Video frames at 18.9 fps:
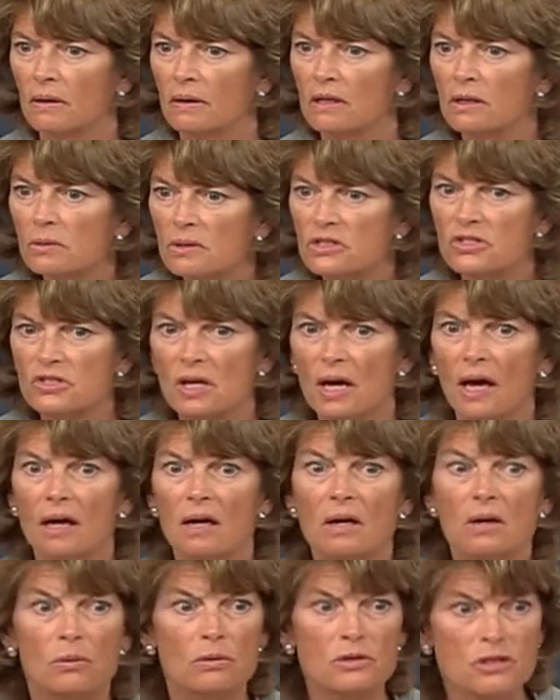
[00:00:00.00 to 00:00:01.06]
You would say,
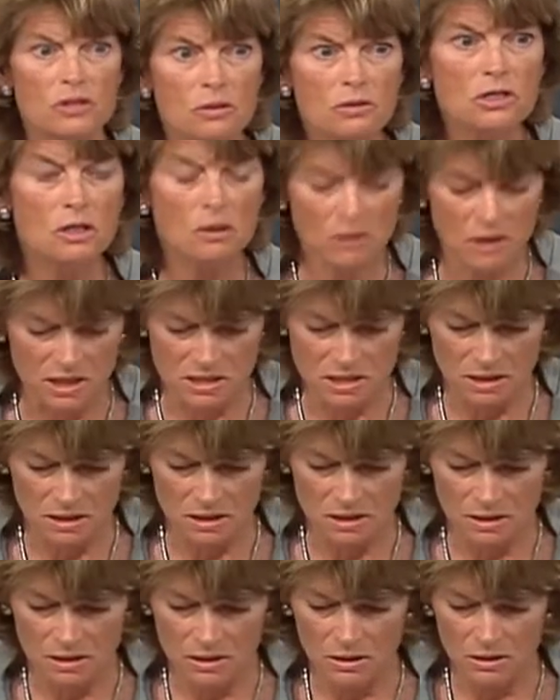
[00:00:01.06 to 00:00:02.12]
well, so do it.
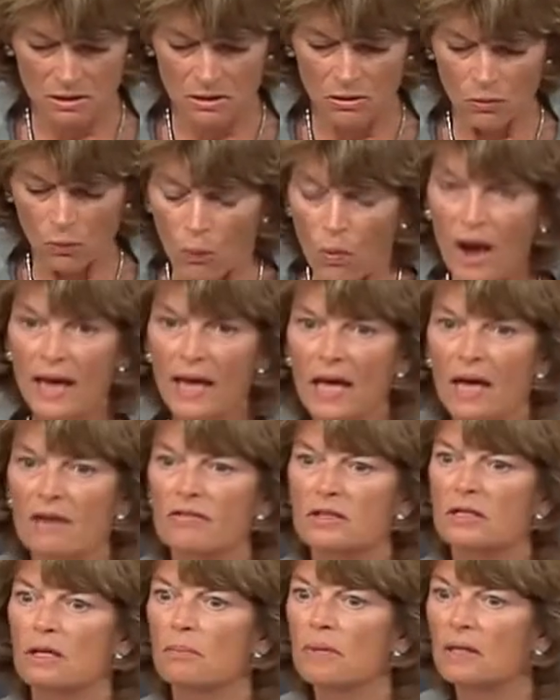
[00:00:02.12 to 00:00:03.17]
Why
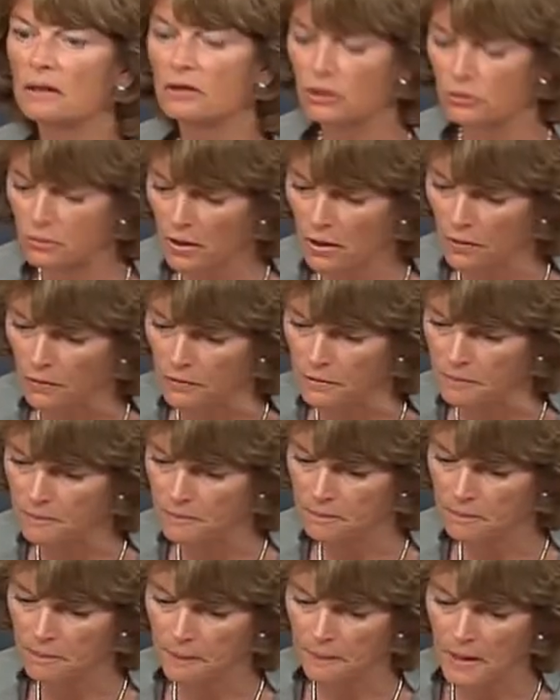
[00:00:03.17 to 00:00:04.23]
haven't you built the road?
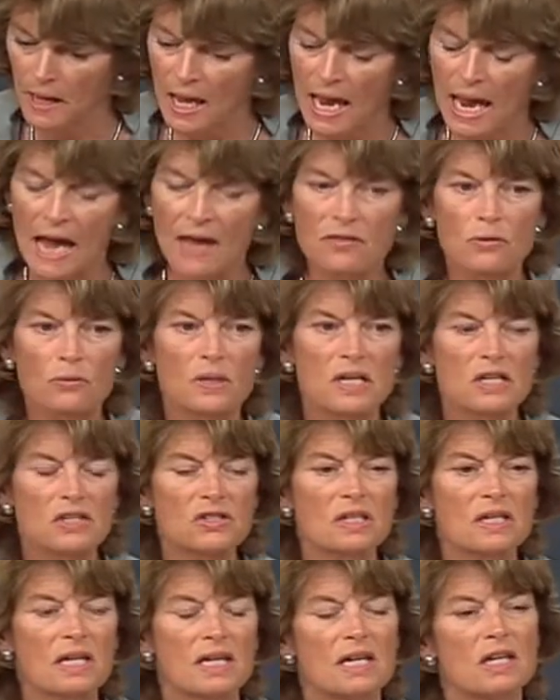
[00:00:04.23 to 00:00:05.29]
And the
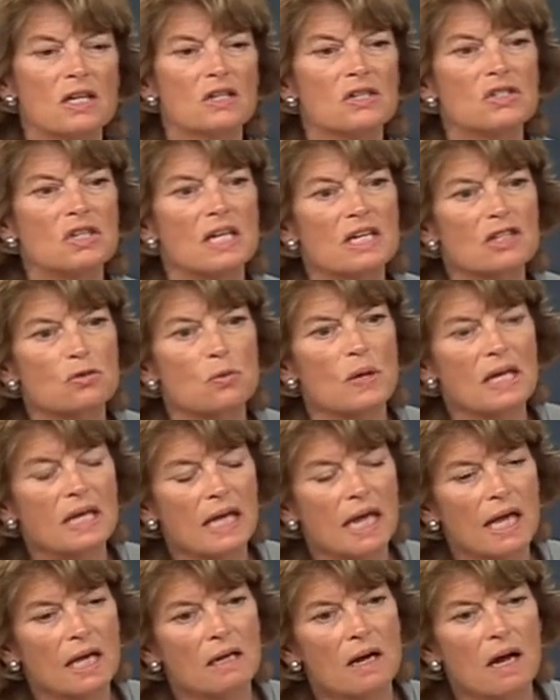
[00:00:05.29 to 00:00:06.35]
reason is we
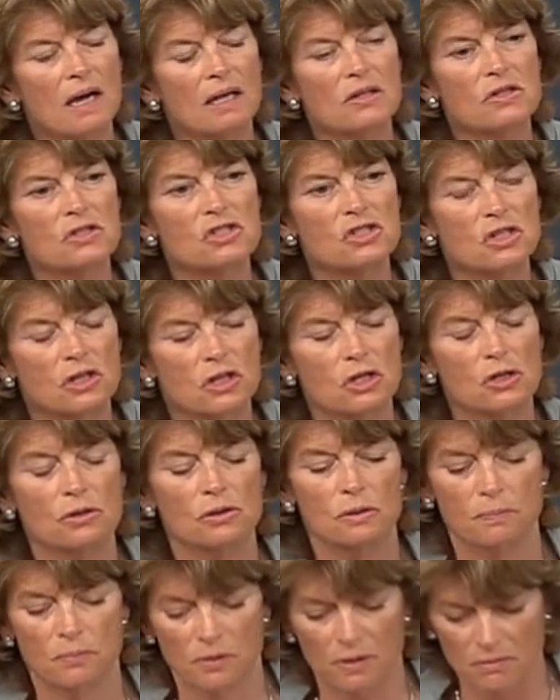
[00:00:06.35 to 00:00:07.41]
cannot
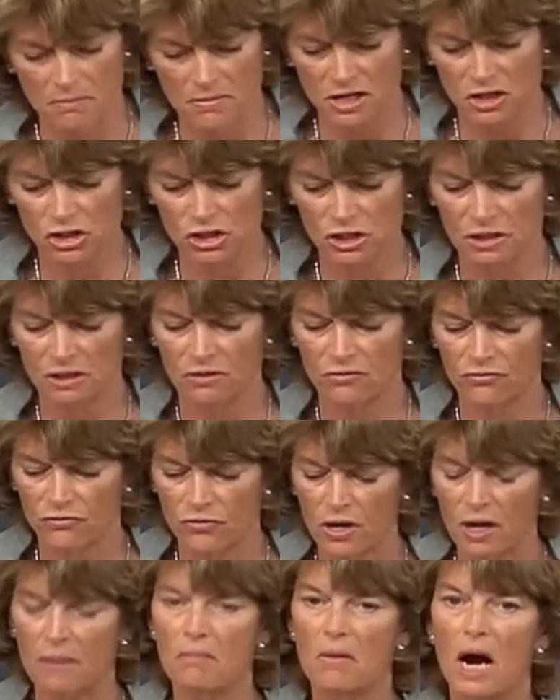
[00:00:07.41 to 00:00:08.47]
secure permission
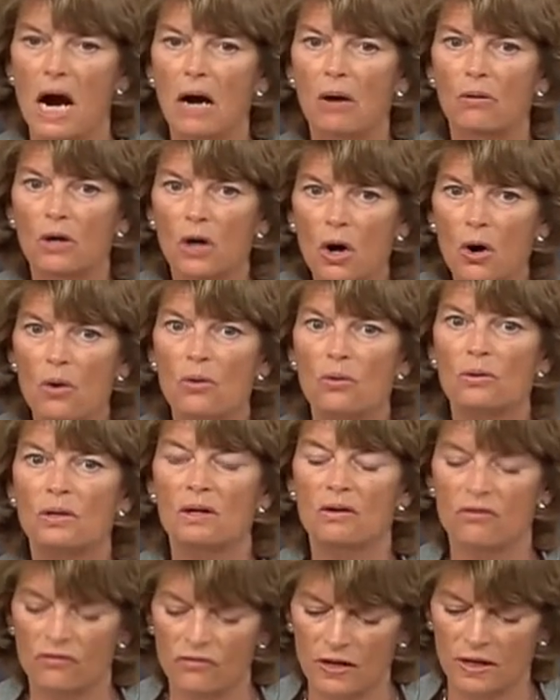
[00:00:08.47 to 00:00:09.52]
from our own
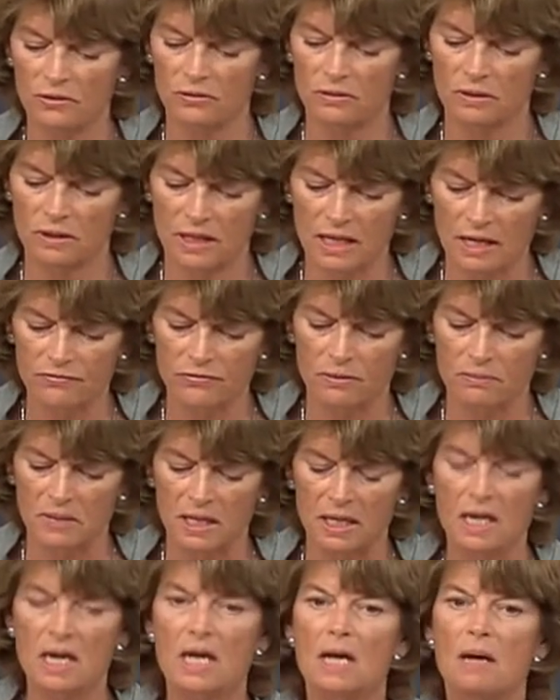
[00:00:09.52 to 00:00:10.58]
federal
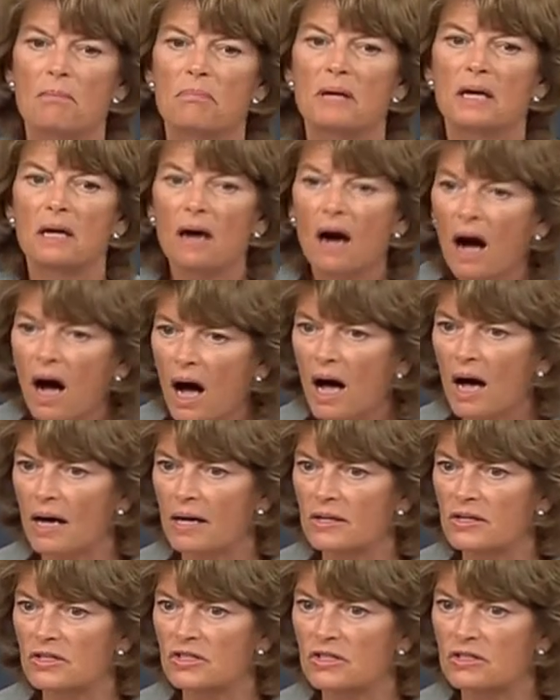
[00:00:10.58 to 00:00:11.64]
government
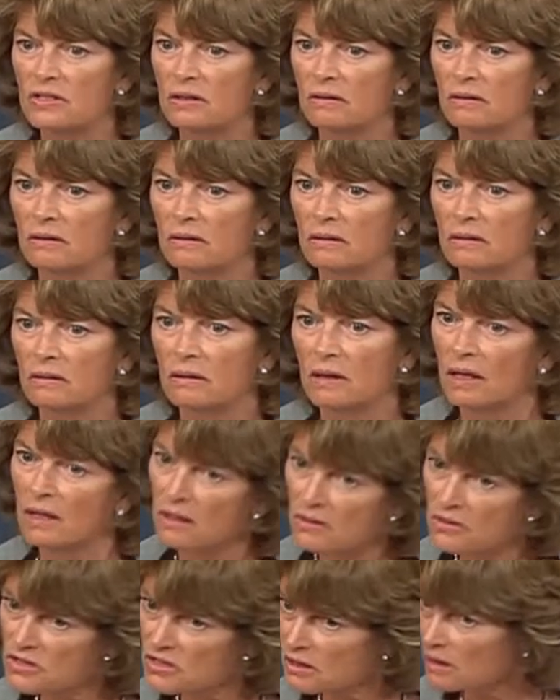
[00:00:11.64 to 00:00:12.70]
because, and
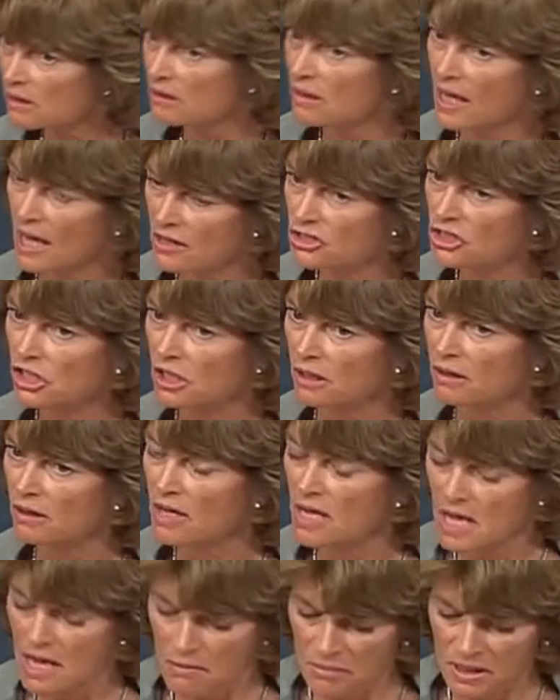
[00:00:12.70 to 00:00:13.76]
here's the catch here,
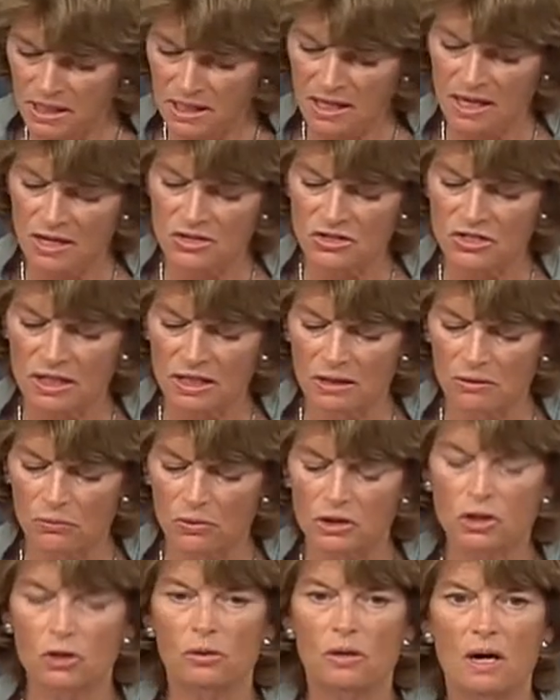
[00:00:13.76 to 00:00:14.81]
because it
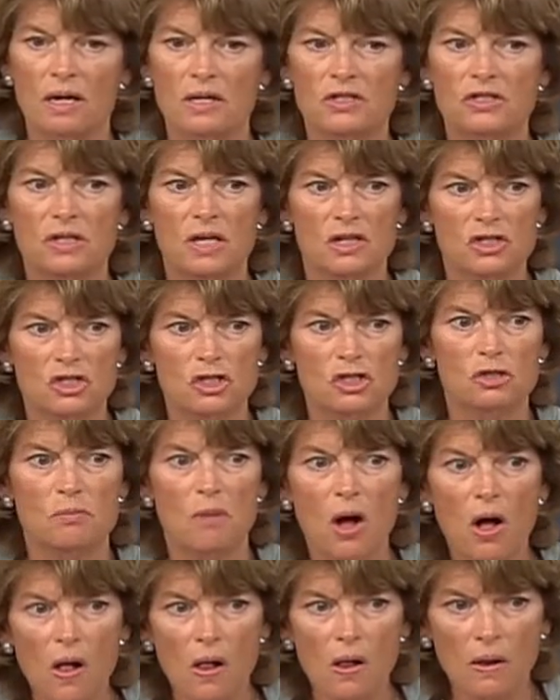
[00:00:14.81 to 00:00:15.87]
would cross a
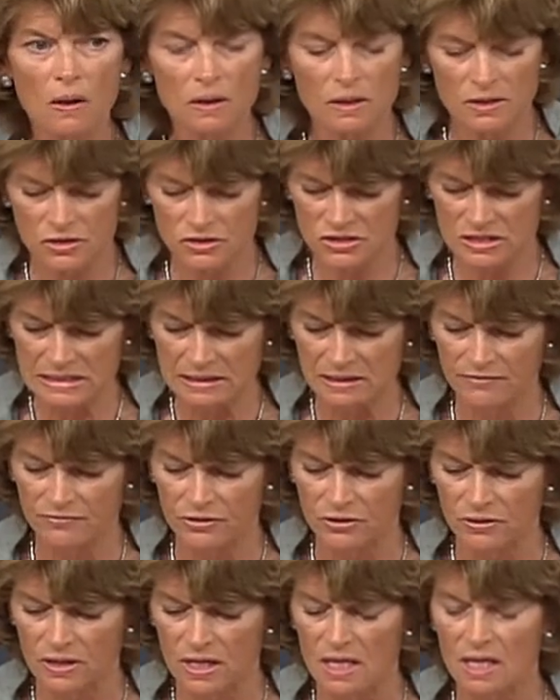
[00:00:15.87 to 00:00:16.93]
small
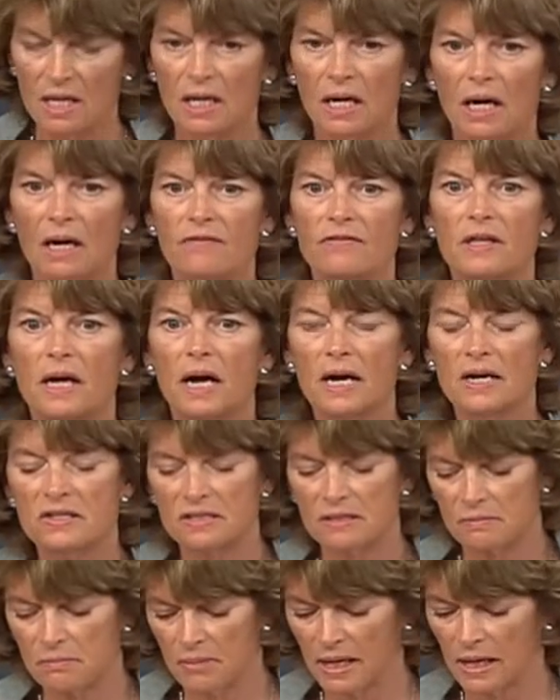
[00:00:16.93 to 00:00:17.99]
sliver of the
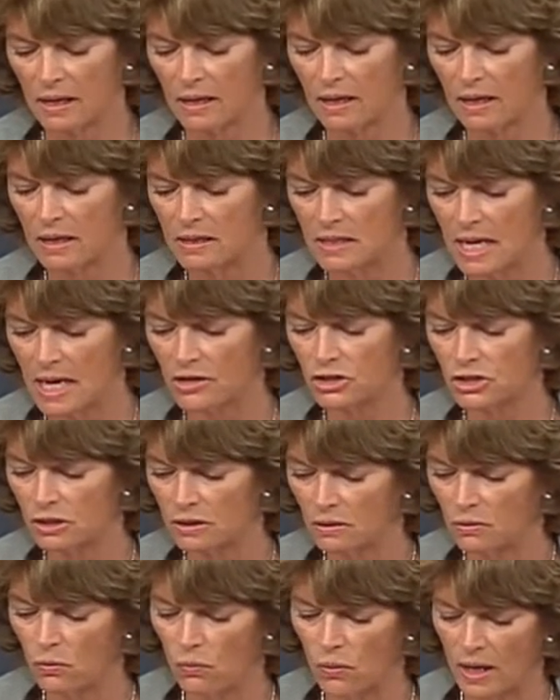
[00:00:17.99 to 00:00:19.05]
Eisenbeck
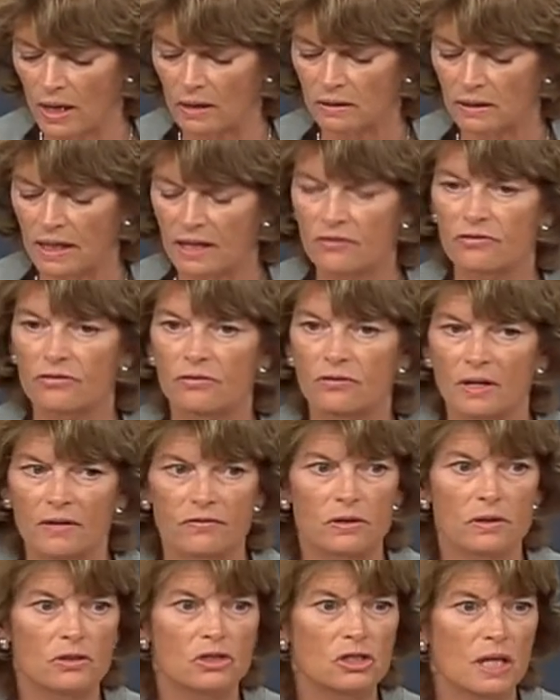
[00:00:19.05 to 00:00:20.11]
National Wildlife
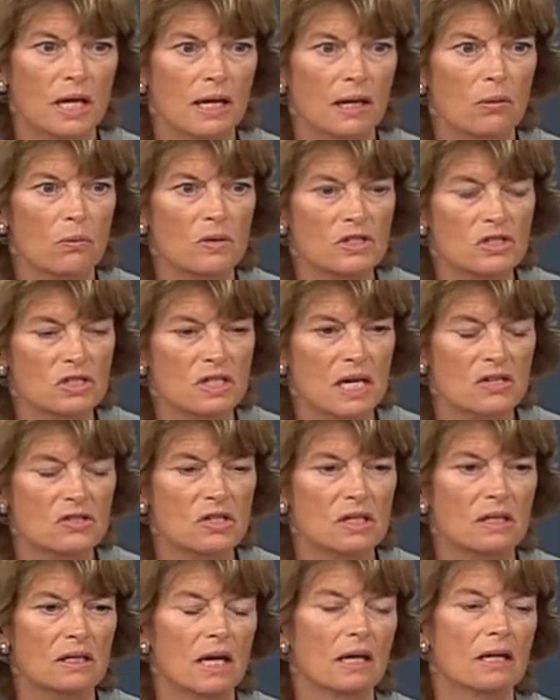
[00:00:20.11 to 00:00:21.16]
Refuge that was
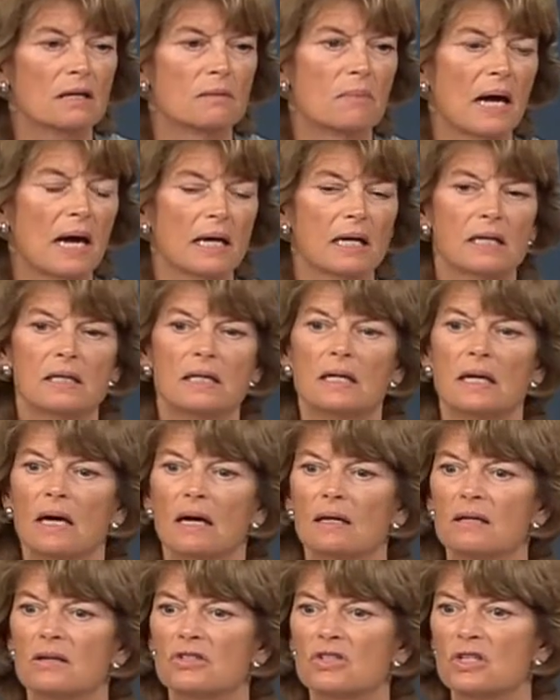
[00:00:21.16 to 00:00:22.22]
designated back in the
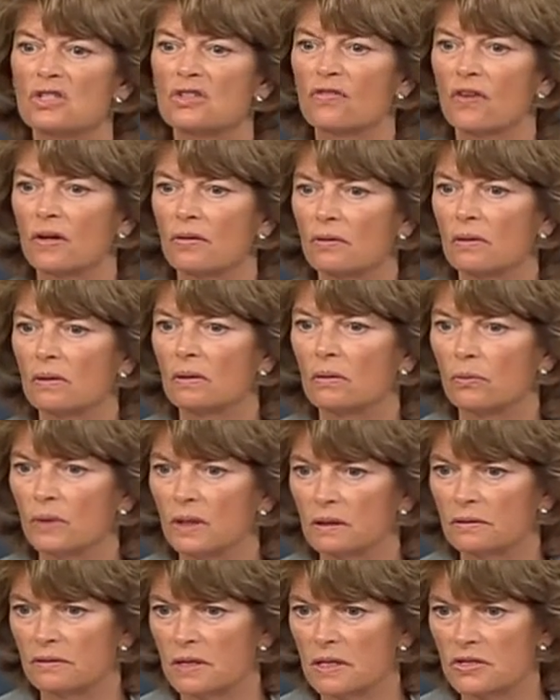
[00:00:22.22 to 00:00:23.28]
80s as federal
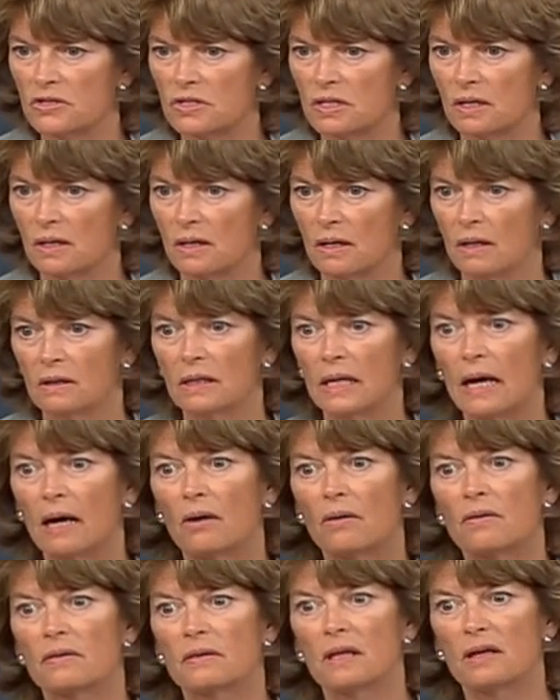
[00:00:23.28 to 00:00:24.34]
wilderness.
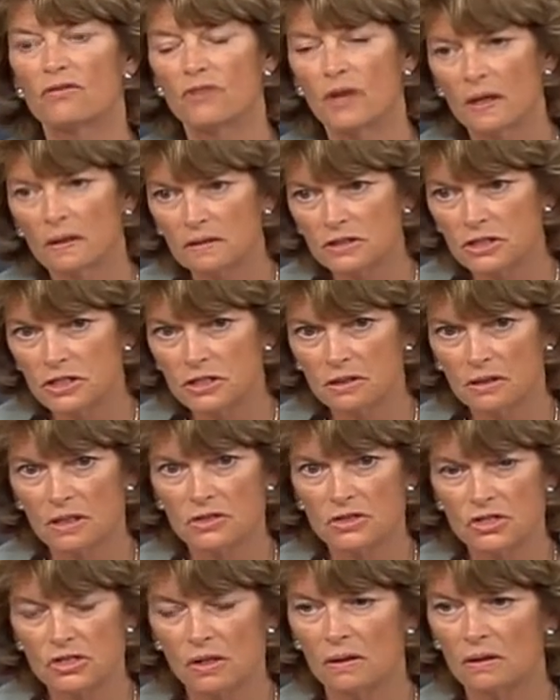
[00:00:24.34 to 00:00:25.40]
Now, they failed to
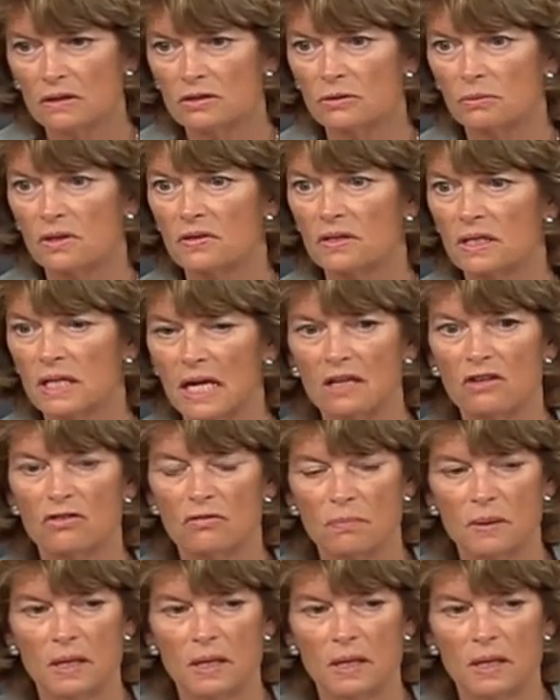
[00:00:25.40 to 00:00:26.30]
consult with the native